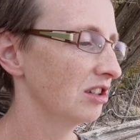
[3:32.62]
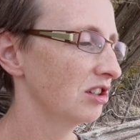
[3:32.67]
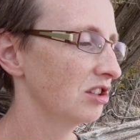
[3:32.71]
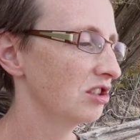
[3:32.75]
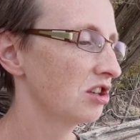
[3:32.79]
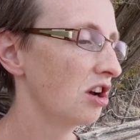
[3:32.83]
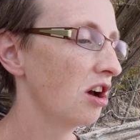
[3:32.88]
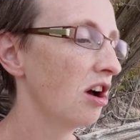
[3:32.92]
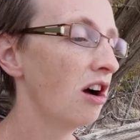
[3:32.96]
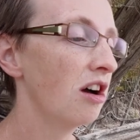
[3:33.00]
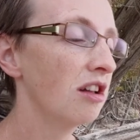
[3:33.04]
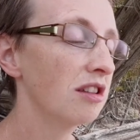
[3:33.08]

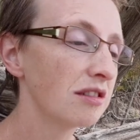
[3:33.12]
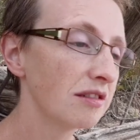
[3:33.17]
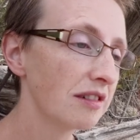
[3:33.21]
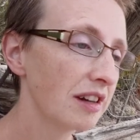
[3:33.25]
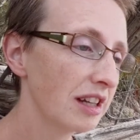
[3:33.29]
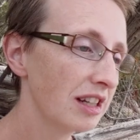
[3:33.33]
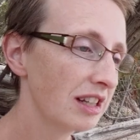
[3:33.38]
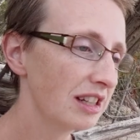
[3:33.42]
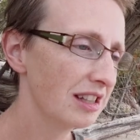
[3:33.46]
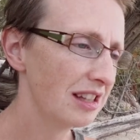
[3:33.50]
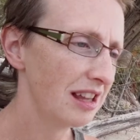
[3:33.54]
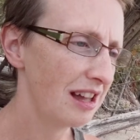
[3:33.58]

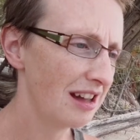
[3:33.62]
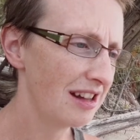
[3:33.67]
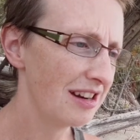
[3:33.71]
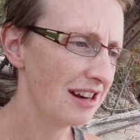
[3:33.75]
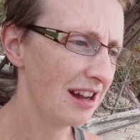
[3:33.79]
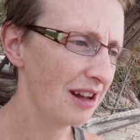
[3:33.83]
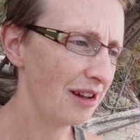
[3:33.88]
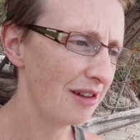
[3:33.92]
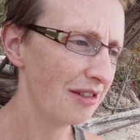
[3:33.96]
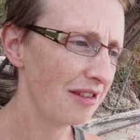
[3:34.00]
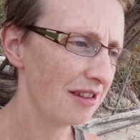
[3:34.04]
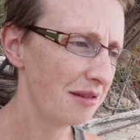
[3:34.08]
tolerated the
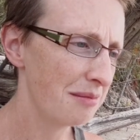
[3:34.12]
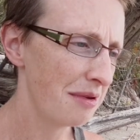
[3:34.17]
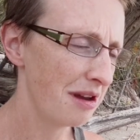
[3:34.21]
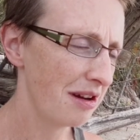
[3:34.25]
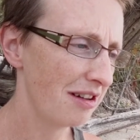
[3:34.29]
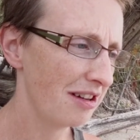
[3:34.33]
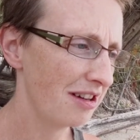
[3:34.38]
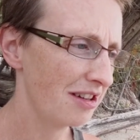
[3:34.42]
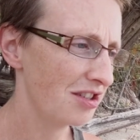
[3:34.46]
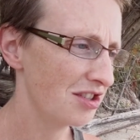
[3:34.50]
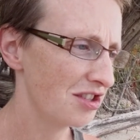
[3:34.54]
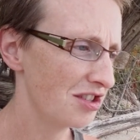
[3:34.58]
unhealthy
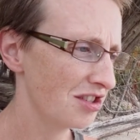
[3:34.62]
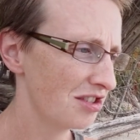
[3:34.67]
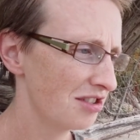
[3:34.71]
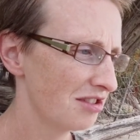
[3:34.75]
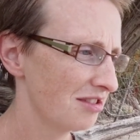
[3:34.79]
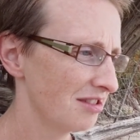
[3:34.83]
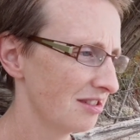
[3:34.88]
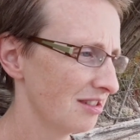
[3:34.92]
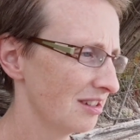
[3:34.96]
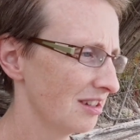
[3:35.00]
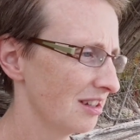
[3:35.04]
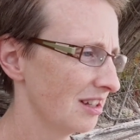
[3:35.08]
marriage
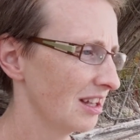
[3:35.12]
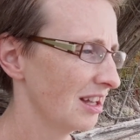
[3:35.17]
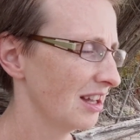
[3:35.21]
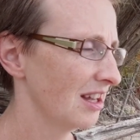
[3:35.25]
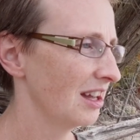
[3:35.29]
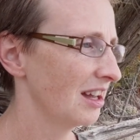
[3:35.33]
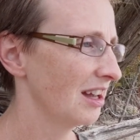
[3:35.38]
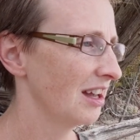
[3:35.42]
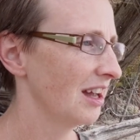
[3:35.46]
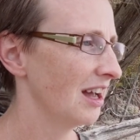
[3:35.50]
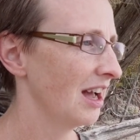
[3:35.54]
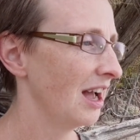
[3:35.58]

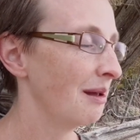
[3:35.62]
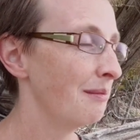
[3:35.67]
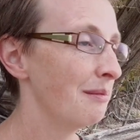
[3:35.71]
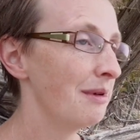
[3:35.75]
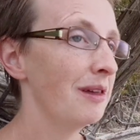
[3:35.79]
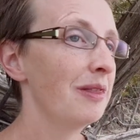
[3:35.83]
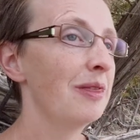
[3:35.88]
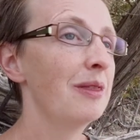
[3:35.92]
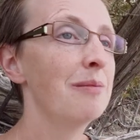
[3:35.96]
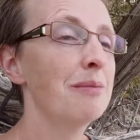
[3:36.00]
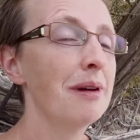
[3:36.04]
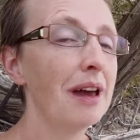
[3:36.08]
I
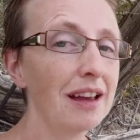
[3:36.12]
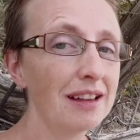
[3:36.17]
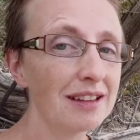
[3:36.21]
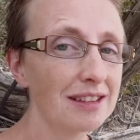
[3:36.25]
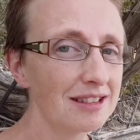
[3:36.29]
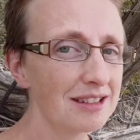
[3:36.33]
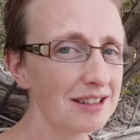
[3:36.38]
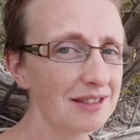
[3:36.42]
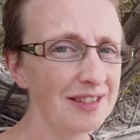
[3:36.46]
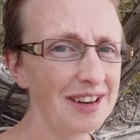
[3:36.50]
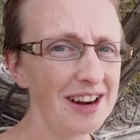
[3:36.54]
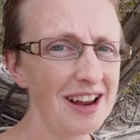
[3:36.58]
made the
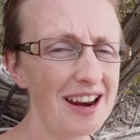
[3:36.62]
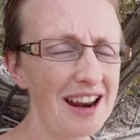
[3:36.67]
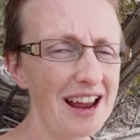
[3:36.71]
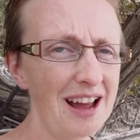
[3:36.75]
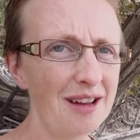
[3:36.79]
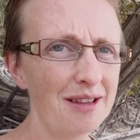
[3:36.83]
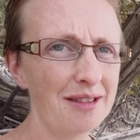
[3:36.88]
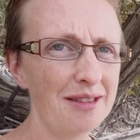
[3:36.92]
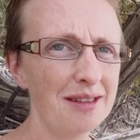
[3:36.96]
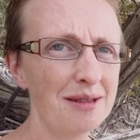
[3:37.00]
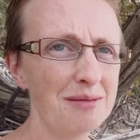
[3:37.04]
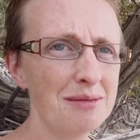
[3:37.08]
best of an
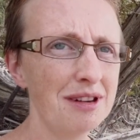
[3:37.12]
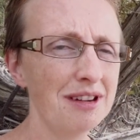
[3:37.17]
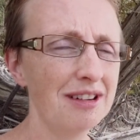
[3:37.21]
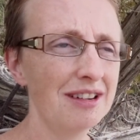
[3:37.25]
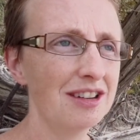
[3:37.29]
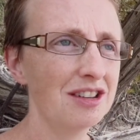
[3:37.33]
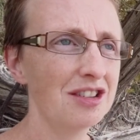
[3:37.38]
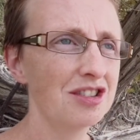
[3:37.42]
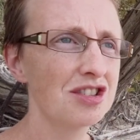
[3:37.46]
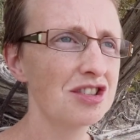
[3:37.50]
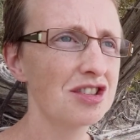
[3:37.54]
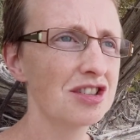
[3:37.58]
unhealthy
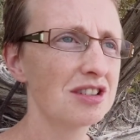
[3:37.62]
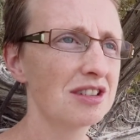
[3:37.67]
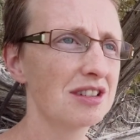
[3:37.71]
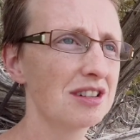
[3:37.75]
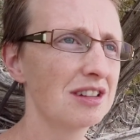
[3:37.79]
marriage.